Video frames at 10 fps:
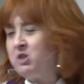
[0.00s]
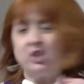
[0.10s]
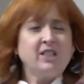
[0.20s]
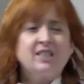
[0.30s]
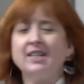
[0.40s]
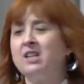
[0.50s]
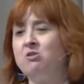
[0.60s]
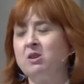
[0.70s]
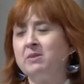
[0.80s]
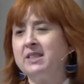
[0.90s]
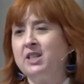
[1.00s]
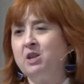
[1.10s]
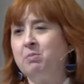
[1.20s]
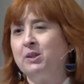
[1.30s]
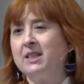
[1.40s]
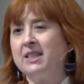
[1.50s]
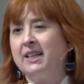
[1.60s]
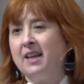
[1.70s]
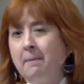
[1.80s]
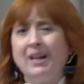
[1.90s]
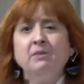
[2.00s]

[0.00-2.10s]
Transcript: So just ignore what's in your bulletin,